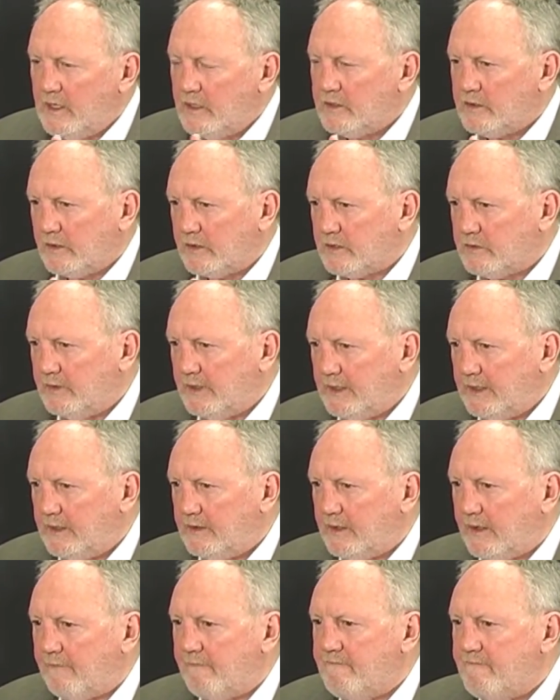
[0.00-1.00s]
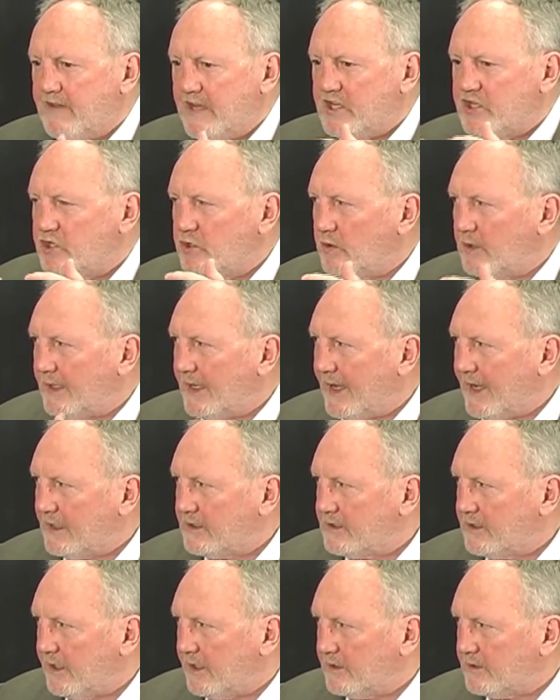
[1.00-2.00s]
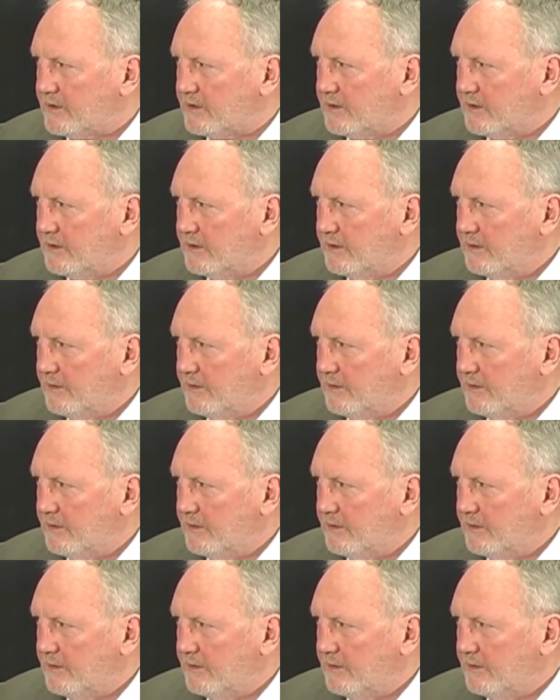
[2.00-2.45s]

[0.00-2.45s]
So it's really the visual access